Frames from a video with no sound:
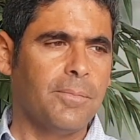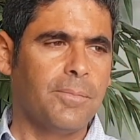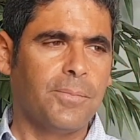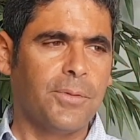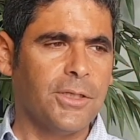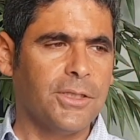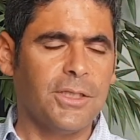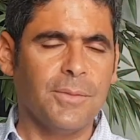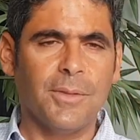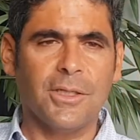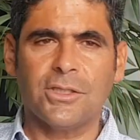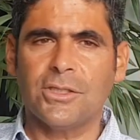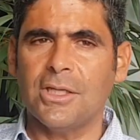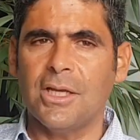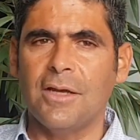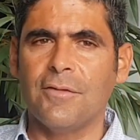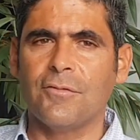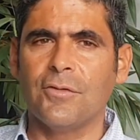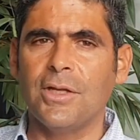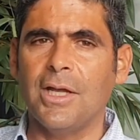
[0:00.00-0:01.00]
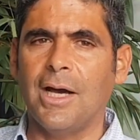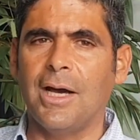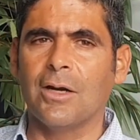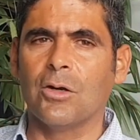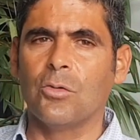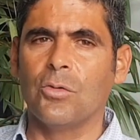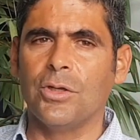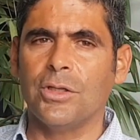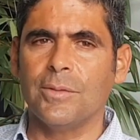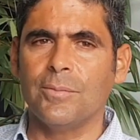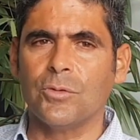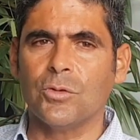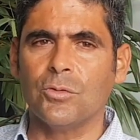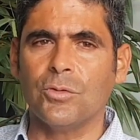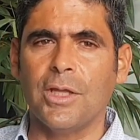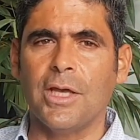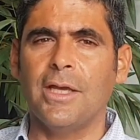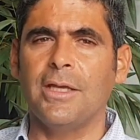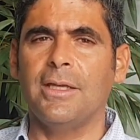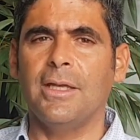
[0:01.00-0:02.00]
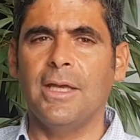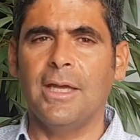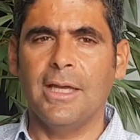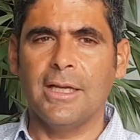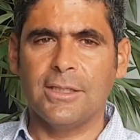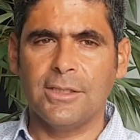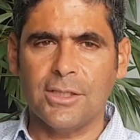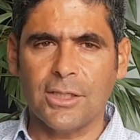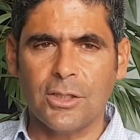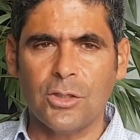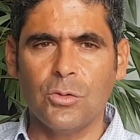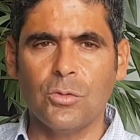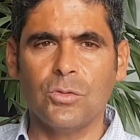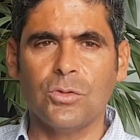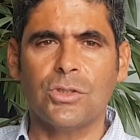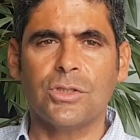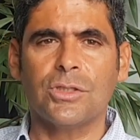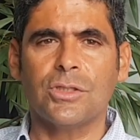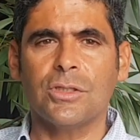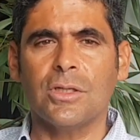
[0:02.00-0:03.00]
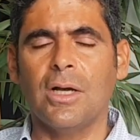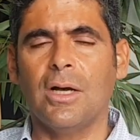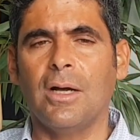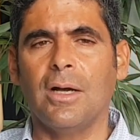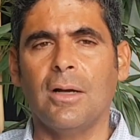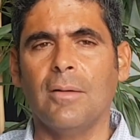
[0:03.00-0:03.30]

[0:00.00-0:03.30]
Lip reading: pretty much every algorithm today executes,